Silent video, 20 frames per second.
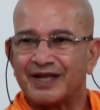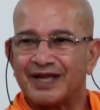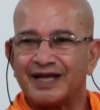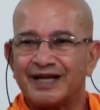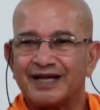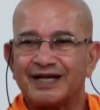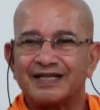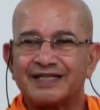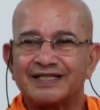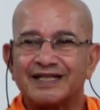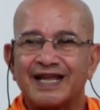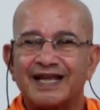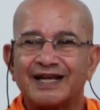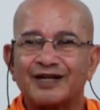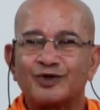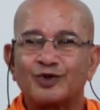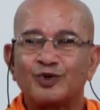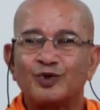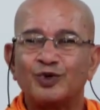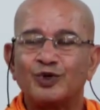It is
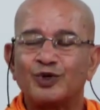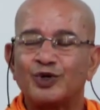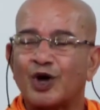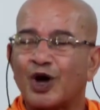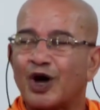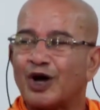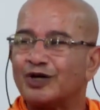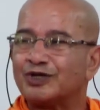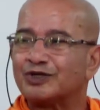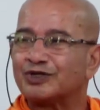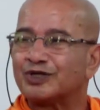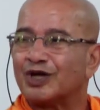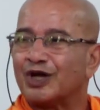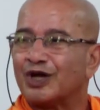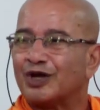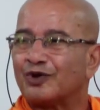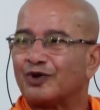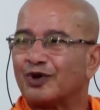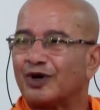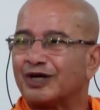like two dolls
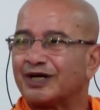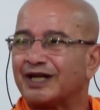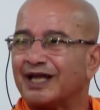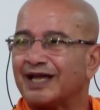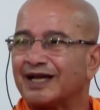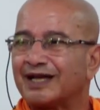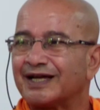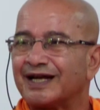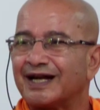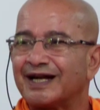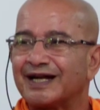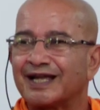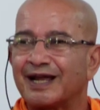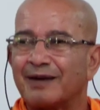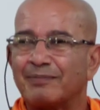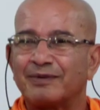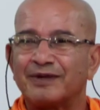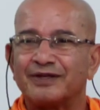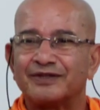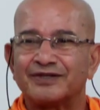you have taken and
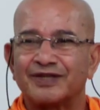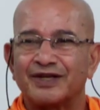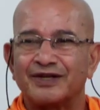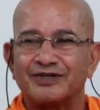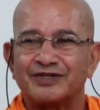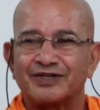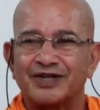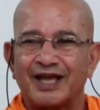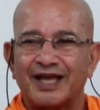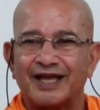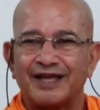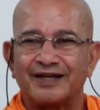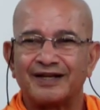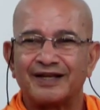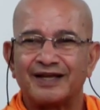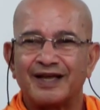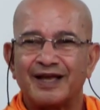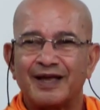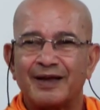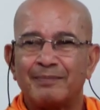kept in sunshine,
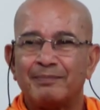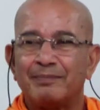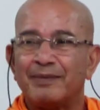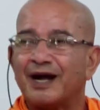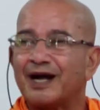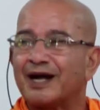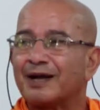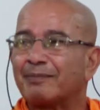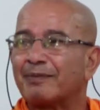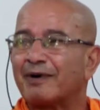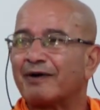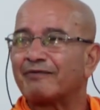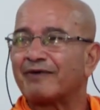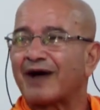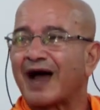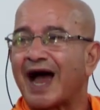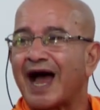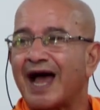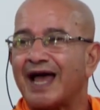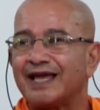made up of
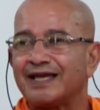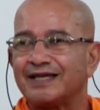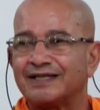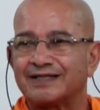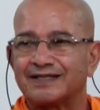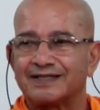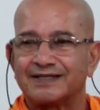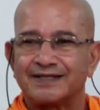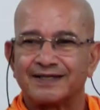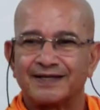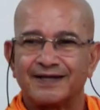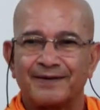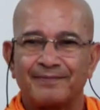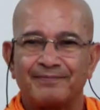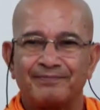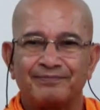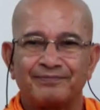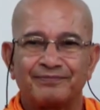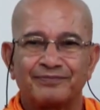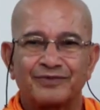ice.
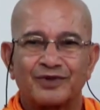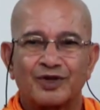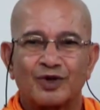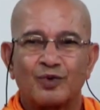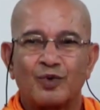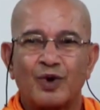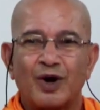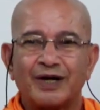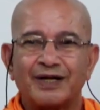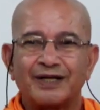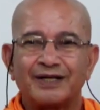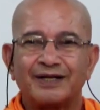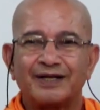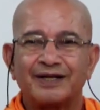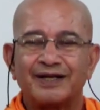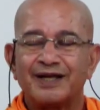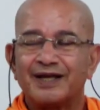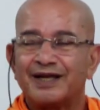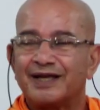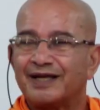Water
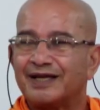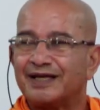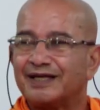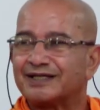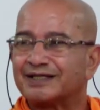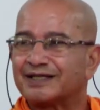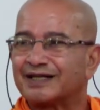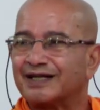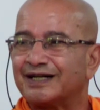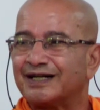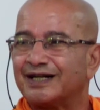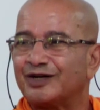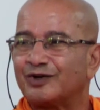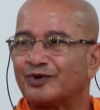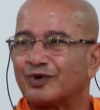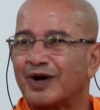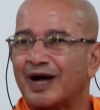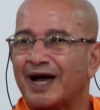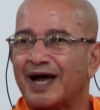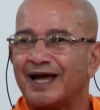is turned into
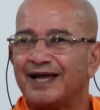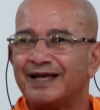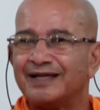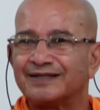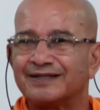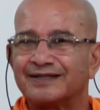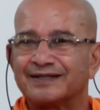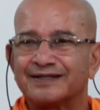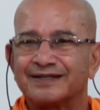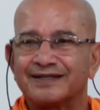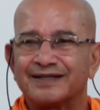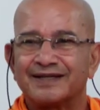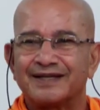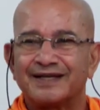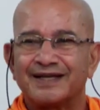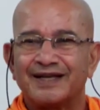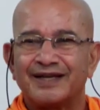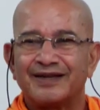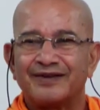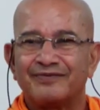ice.
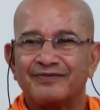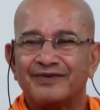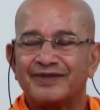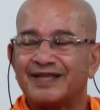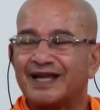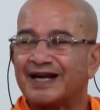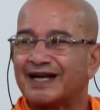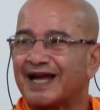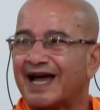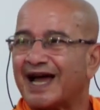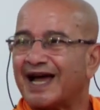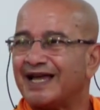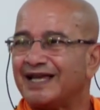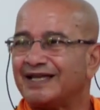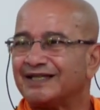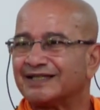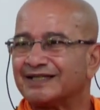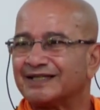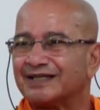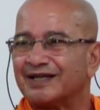With that
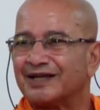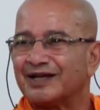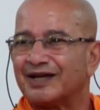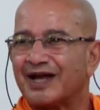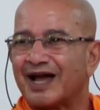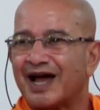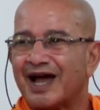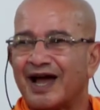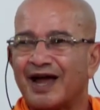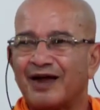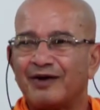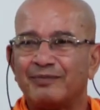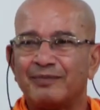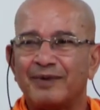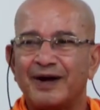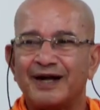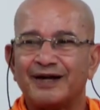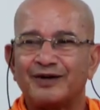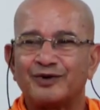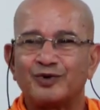ice, I have
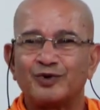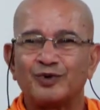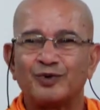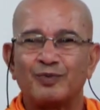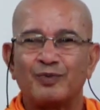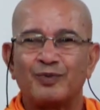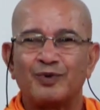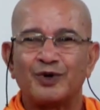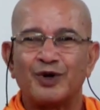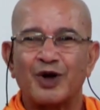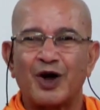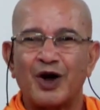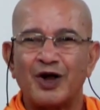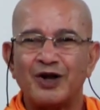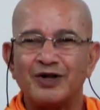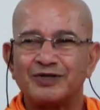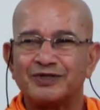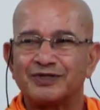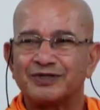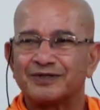made two
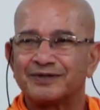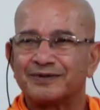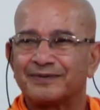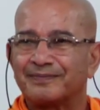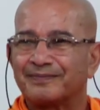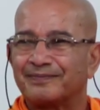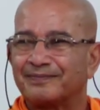dolls